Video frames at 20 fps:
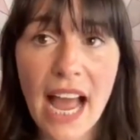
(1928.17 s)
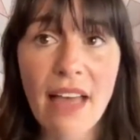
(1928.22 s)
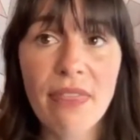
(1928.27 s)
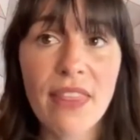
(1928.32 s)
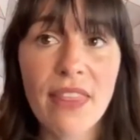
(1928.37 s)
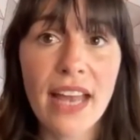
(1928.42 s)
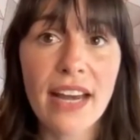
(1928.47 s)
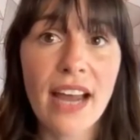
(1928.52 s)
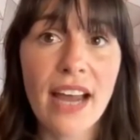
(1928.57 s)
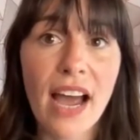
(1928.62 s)

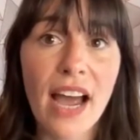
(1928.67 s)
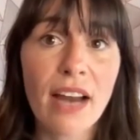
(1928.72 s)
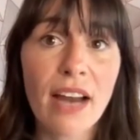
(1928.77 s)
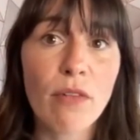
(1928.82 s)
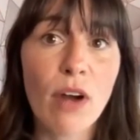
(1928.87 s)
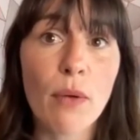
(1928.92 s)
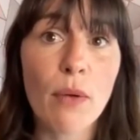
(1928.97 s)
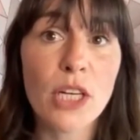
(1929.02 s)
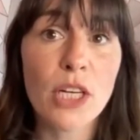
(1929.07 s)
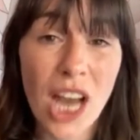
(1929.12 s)
And then I
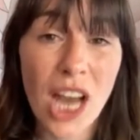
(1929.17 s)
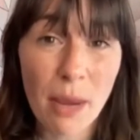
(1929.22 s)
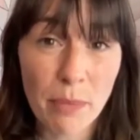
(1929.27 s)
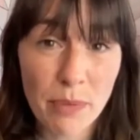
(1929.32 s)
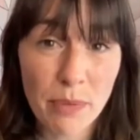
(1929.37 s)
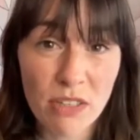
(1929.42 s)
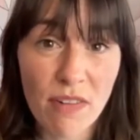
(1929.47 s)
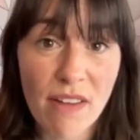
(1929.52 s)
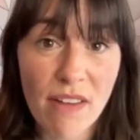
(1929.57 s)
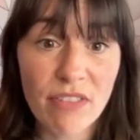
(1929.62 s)
wrote a
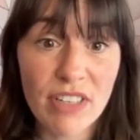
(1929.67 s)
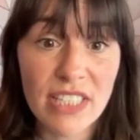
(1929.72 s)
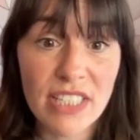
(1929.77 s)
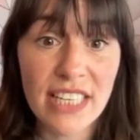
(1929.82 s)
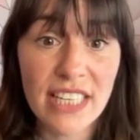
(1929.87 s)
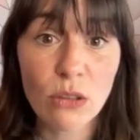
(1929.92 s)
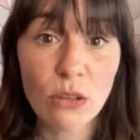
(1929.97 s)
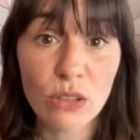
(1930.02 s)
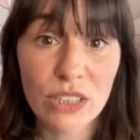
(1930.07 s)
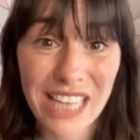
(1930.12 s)
chapter every
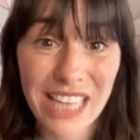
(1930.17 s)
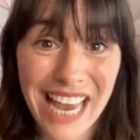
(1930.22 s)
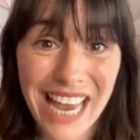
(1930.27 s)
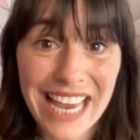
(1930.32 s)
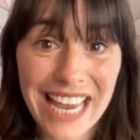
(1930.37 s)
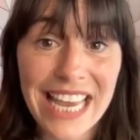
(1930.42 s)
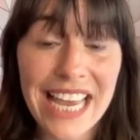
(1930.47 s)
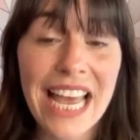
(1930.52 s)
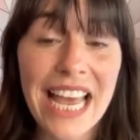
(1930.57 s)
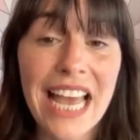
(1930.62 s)
single
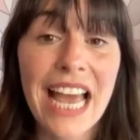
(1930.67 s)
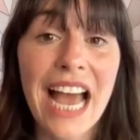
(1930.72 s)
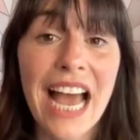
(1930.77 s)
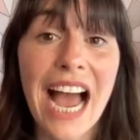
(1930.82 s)
day.